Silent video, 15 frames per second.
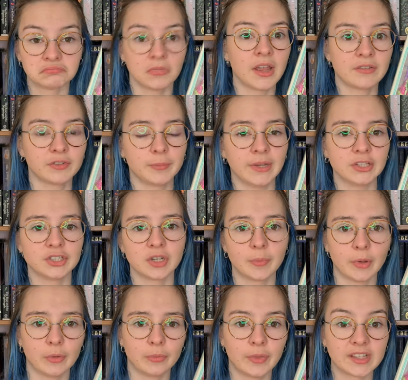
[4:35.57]
information
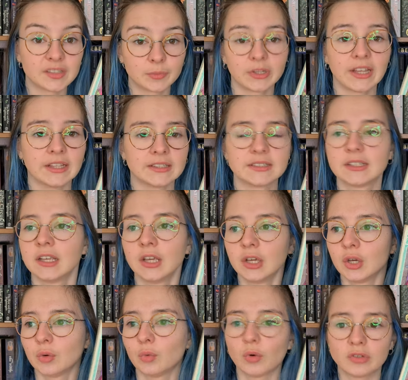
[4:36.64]
about this place,
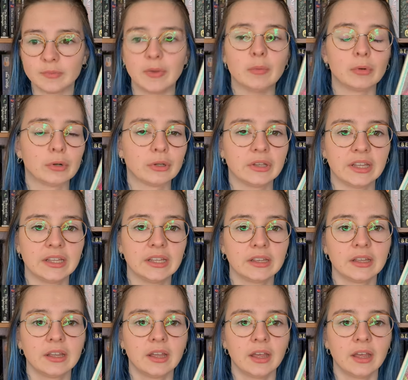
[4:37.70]
what the people are like.